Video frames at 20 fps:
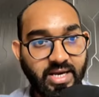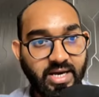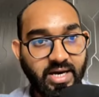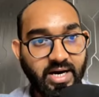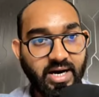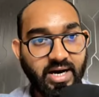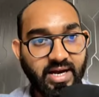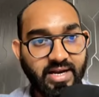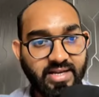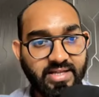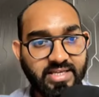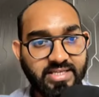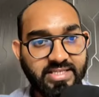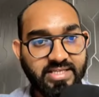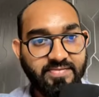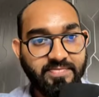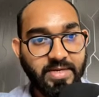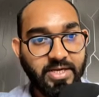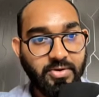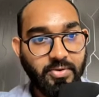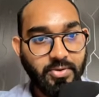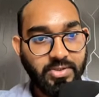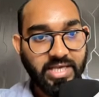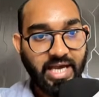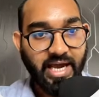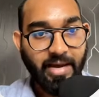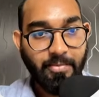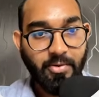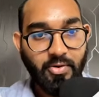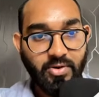And this is because I
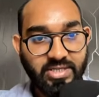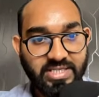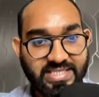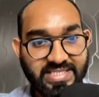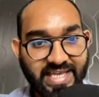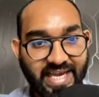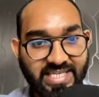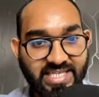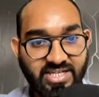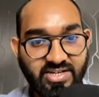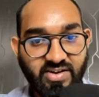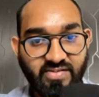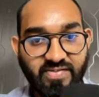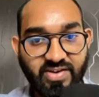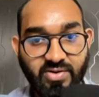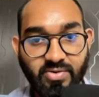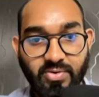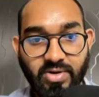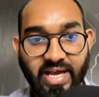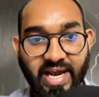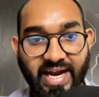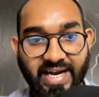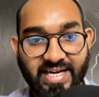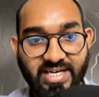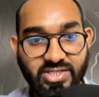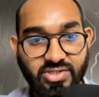have got this Rafy code added.